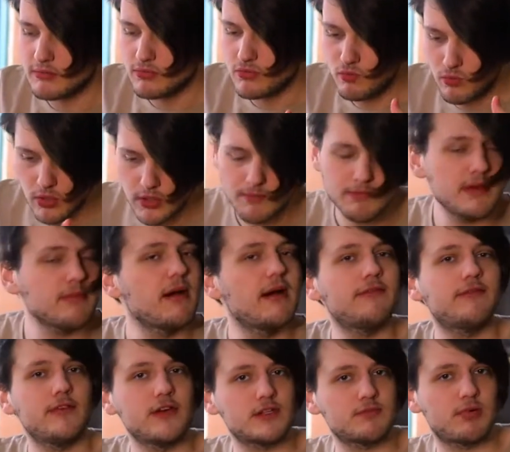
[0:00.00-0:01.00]
Wouldn't be my
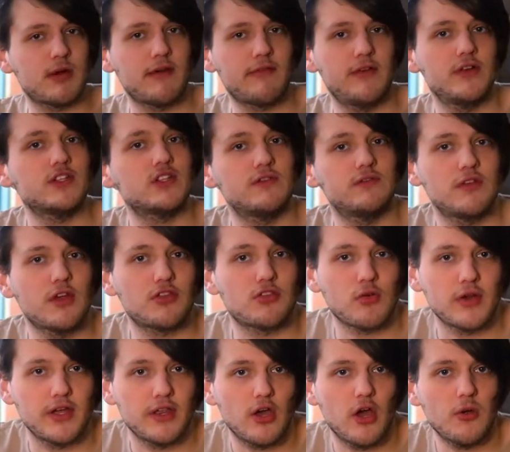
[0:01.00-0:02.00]
first preference of the
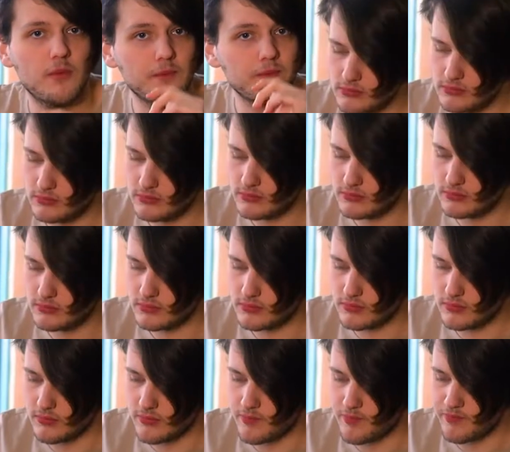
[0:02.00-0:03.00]
3 though.
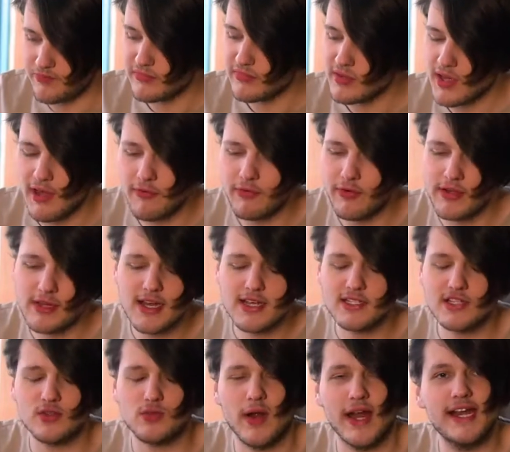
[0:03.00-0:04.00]
I've realized
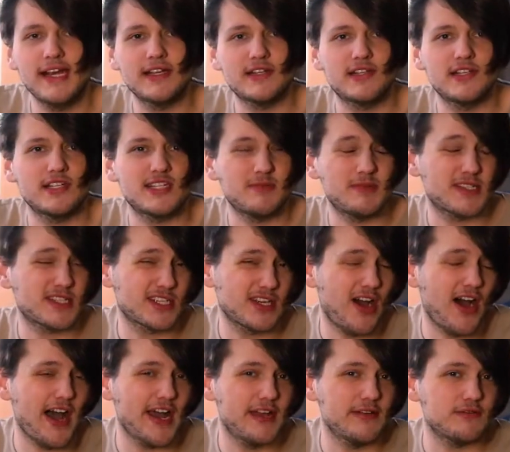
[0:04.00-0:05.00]
this rating system is
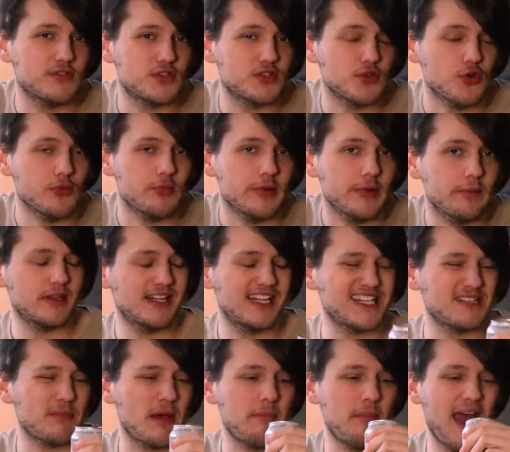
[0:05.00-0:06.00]
kind of stupid.
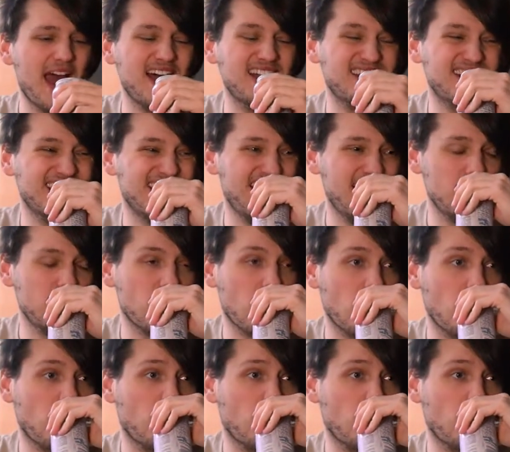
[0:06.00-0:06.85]
Cleanse my palate again.